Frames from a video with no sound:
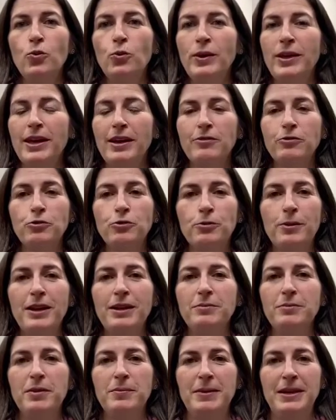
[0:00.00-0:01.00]
We have
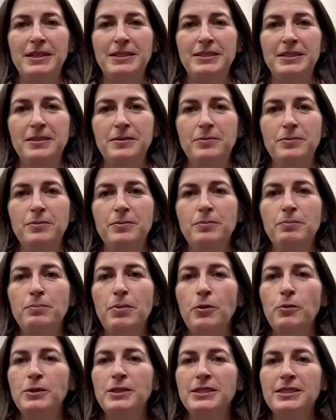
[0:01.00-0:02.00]
great momentum,
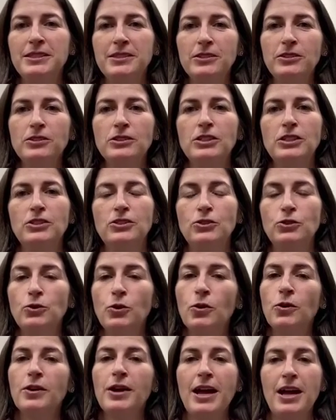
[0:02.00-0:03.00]
but we still need
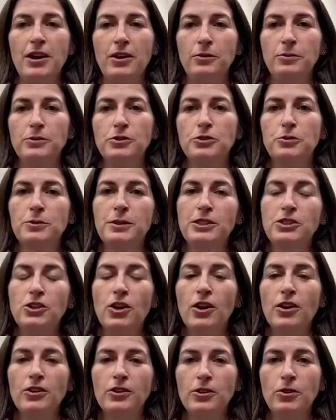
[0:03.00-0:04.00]
your help to reach
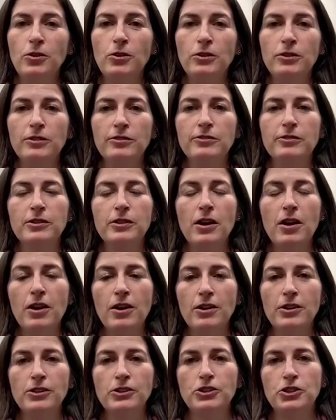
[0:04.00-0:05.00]
our goal for
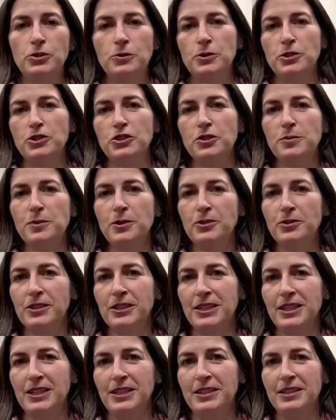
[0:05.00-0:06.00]
our Jewish
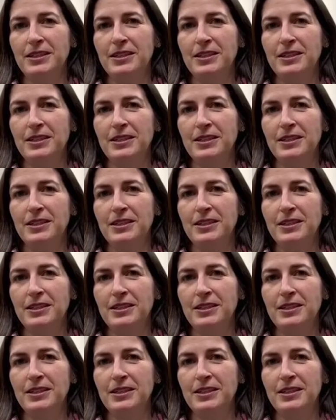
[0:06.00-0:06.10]
community.